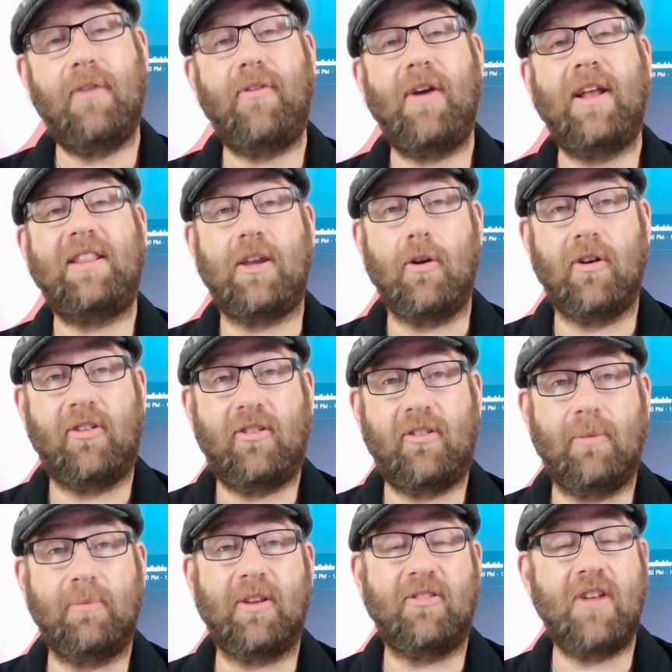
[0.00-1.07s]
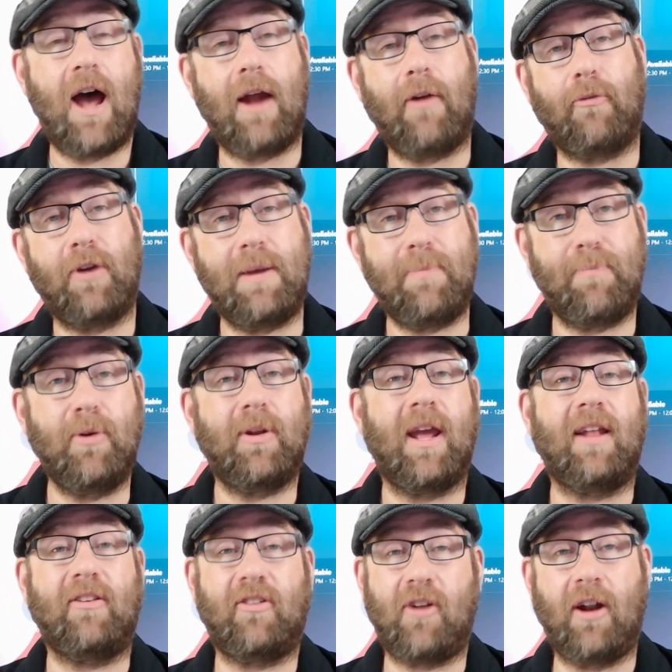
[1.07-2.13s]
In the event that your system does not
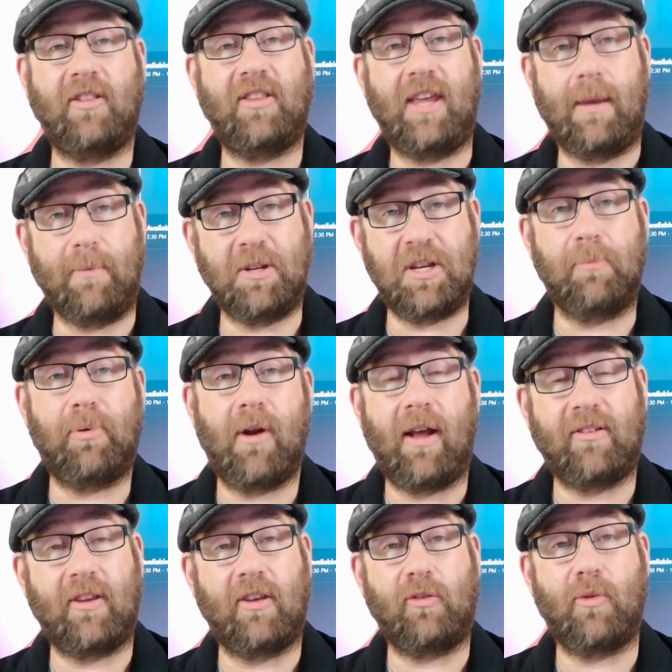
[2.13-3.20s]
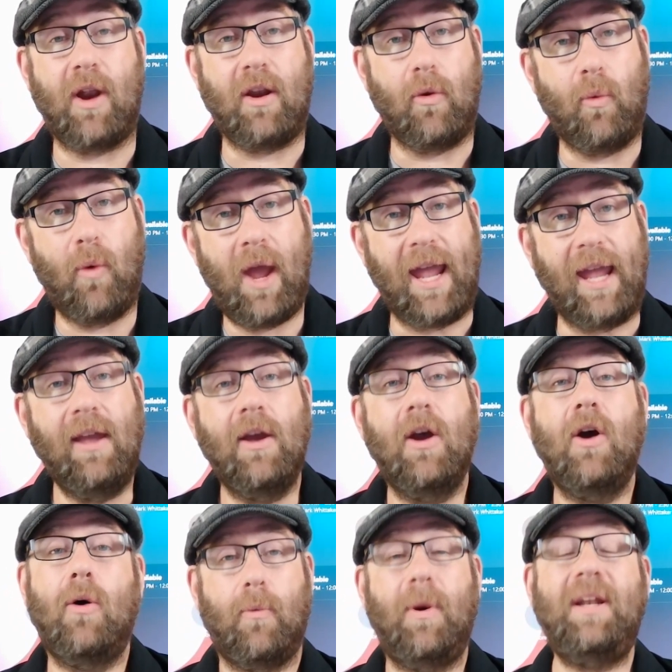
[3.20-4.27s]
reboot and start the imaging process right away,
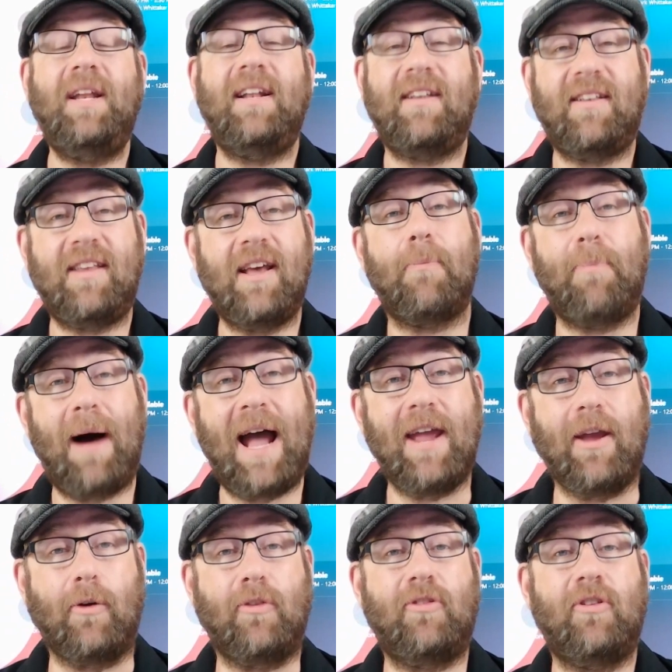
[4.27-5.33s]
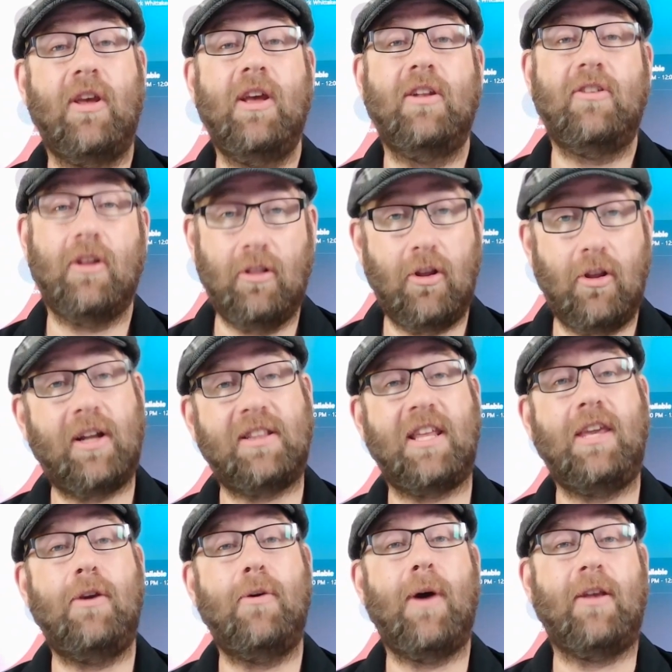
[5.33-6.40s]
we need to tell the BIOS to look
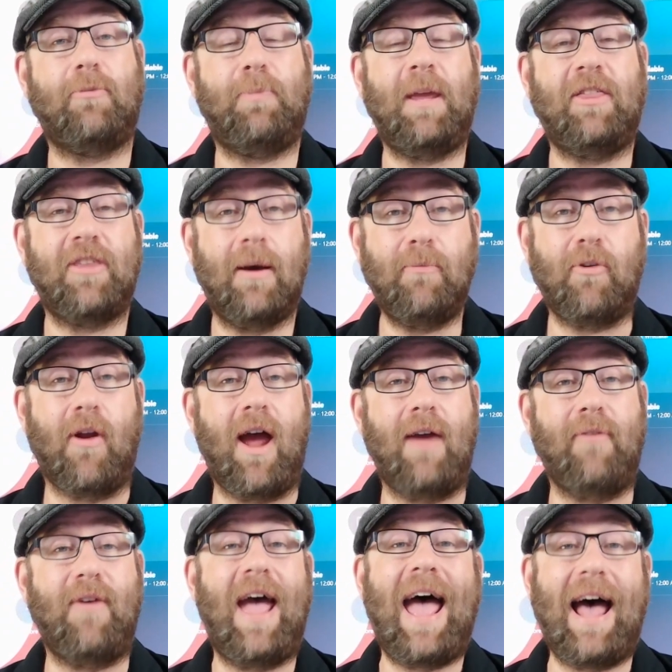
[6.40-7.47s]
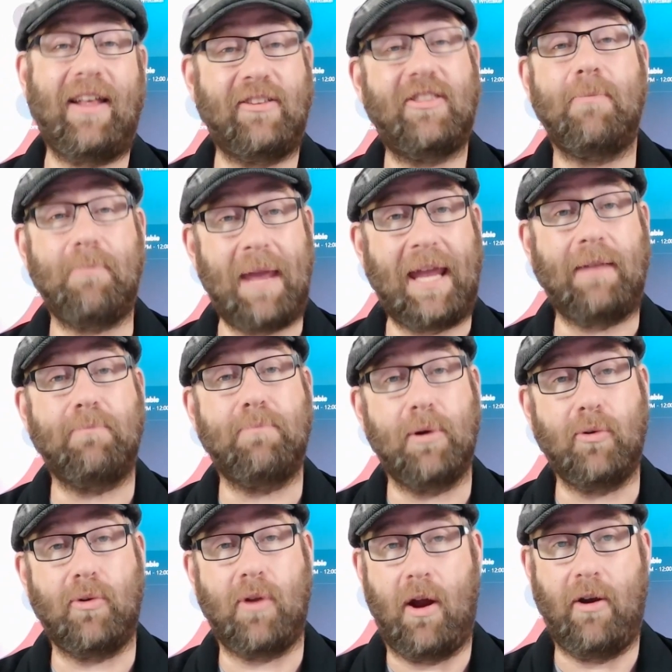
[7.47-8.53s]
at the USB thumb drive as the main
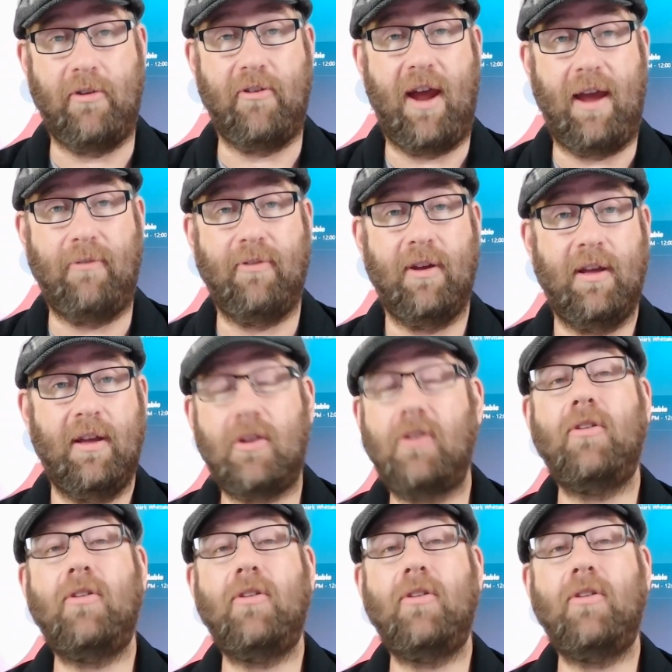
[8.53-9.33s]
boot hard drive.